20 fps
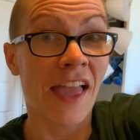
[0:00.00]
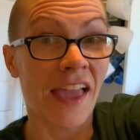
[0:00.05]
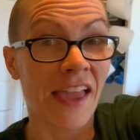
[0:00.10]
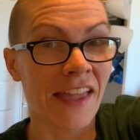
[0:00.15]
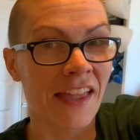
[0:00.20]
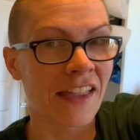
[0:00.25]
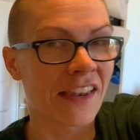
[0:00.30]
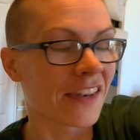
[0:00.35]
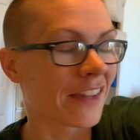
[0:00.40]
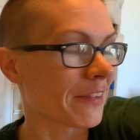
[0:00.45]

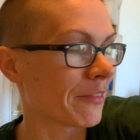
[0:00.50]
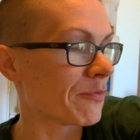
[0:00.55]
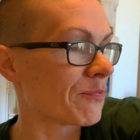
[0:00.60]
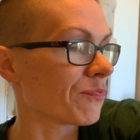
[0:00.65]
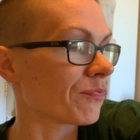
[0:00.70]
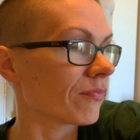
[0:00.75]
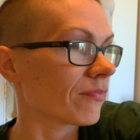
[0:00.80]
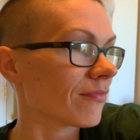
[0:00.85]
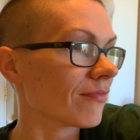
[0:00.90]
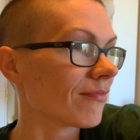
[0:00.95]

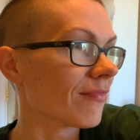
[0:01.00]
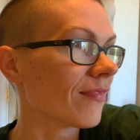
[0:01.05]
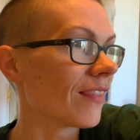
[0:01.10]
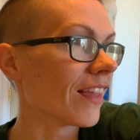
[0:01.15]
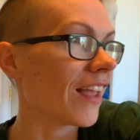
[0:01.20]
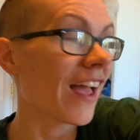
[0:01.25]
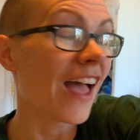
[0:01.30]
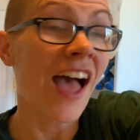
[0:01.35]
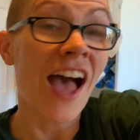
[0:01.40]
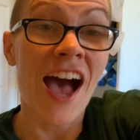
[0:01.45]
and
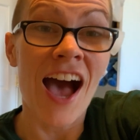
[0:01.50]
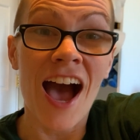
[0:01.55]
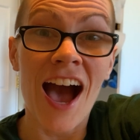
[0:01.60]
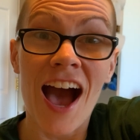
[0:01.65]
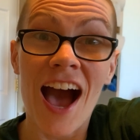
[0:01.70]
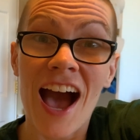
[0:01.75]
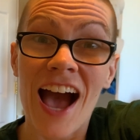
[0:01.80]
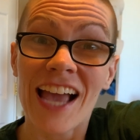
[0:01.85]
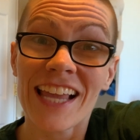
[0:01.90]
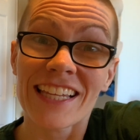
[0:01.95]

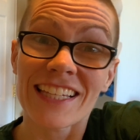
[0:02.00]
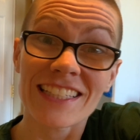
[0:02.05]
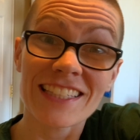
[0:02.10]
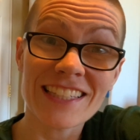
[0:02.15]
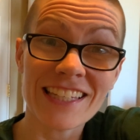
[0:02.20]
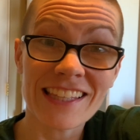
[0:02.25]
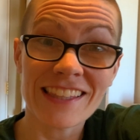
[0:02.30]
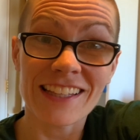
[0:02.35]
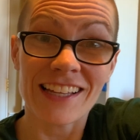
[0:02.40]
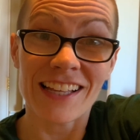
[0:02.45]
I can
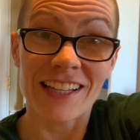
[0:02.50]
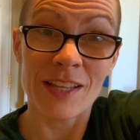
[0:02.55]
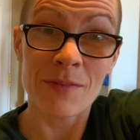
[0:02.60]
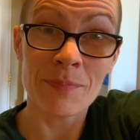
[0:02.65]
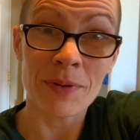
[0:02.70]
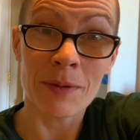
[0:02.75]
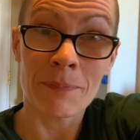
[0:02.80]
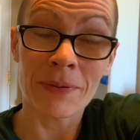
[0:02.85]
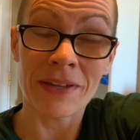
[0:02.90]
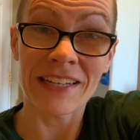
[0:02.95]
see the
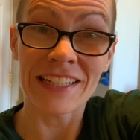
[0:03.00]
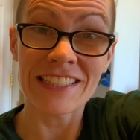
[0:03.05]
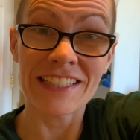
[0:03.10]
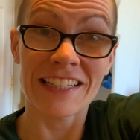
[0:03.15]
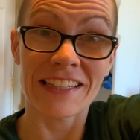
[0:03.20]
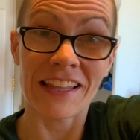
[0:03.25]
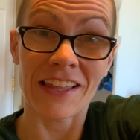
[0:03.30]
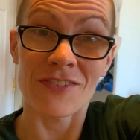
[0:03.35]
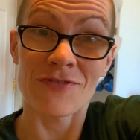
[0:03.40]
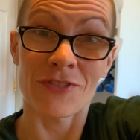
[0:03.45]
Olympic
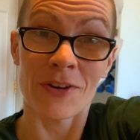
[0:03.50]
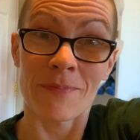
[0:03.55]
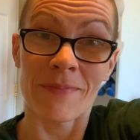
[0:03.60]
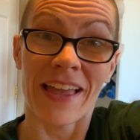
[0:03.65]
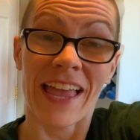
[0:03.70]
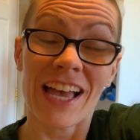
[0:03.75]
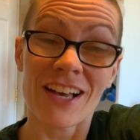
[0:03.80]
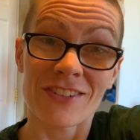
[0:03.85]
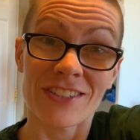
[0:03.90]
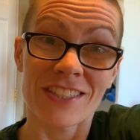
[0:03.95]
Peninsula from my
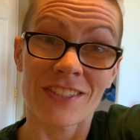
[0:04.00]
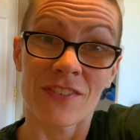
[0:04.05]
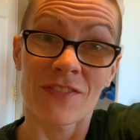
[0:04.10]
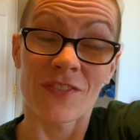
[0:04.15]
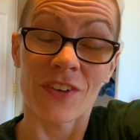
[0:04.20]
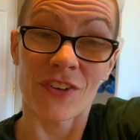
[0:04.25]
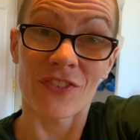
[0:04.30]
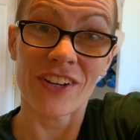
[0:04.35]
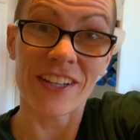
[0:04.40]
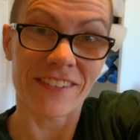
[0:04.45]
house,
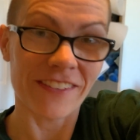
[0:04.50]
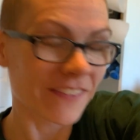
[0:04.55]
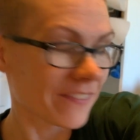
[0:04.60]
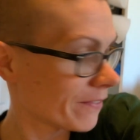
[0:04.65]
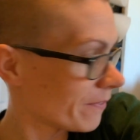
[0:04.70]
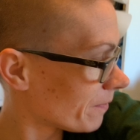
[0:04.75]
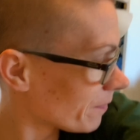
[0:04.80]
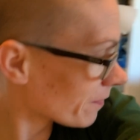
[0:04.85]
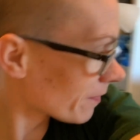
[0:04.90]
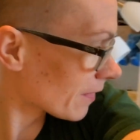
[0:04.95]
for real.
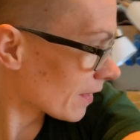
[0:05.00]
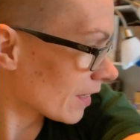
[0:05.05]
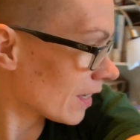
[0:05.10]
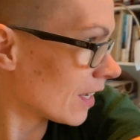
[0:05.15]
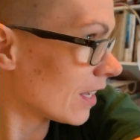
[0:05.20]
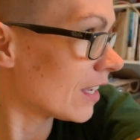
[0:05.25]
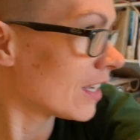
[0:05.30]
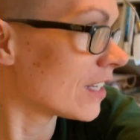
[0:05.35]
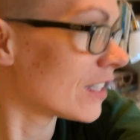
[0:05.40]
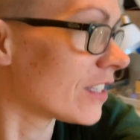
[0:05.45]

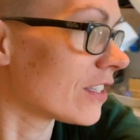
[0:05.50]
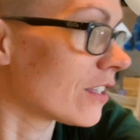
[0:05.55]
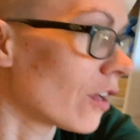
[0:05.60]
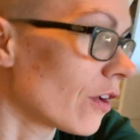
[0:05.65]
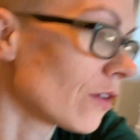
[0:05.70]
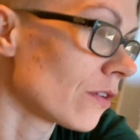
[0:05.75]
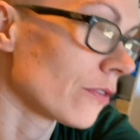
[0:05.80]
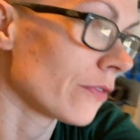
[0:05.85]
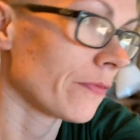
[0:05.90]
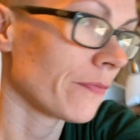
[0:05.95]

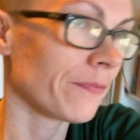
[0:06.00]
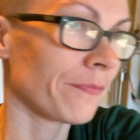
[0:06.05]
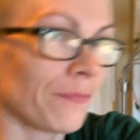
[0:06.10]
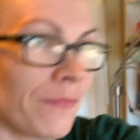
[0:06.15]
So